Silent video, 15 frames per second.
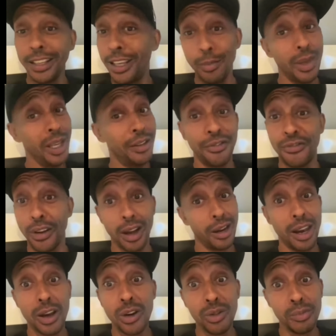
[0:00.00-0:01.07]
Leave me the
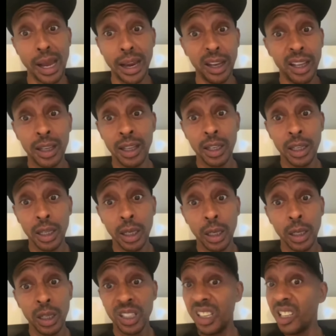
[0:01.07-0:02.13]
fuck alone, man.
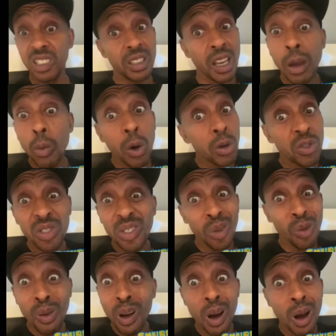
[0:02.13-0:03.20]
This ain't what
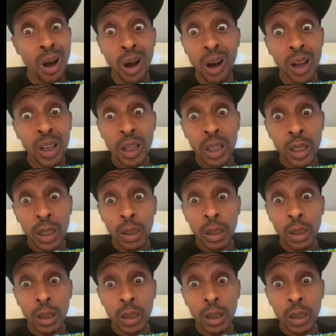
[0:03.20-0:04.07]
you want.